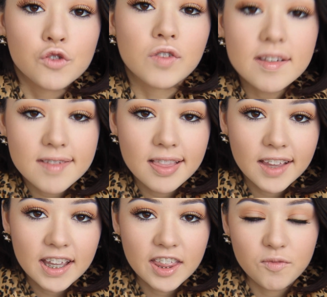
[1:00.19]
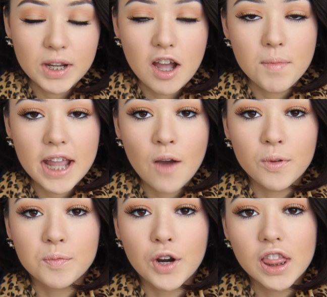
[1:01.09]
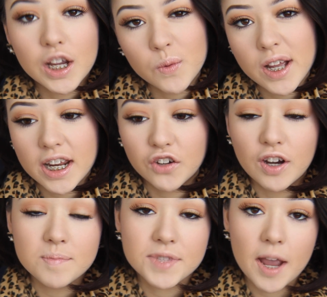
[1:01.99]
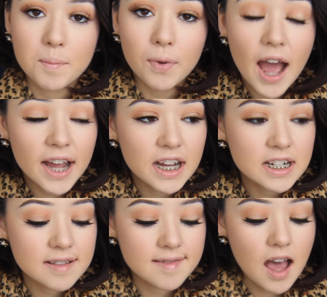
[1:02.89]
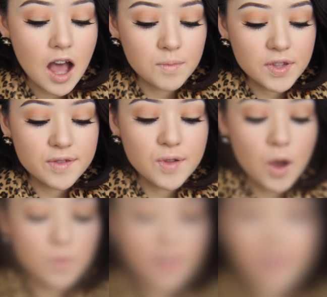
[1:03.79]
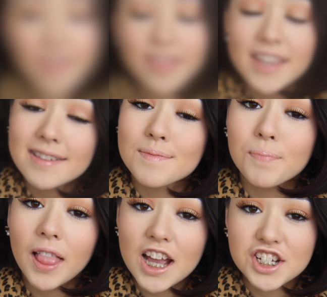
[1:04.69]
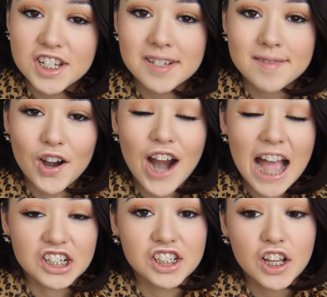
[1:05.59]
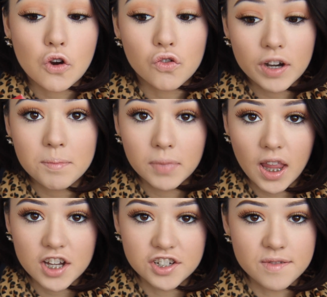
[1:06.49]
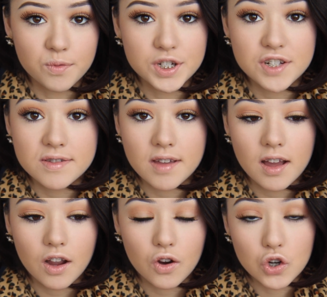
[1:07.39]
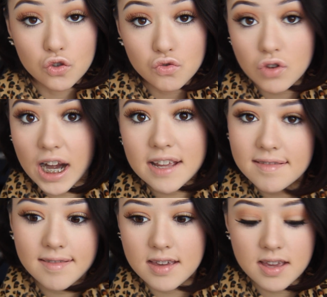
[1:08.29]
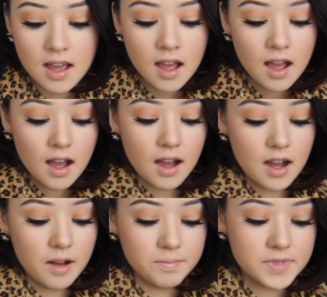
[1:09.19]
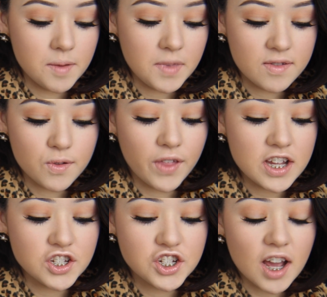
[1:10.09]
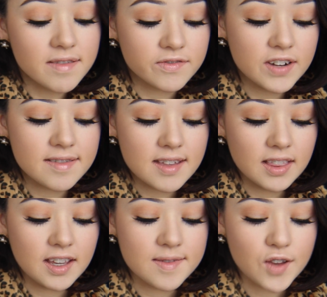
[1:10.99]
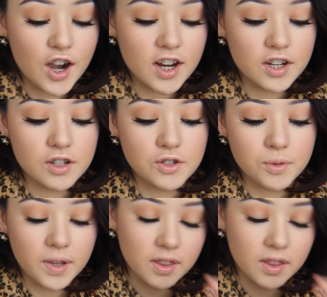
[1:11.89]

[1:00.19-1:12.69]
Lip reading: recently, they've been coming out with more liquid and cream type products. So these blushes are actually cream blushes, which is crazy to me. So they just recently started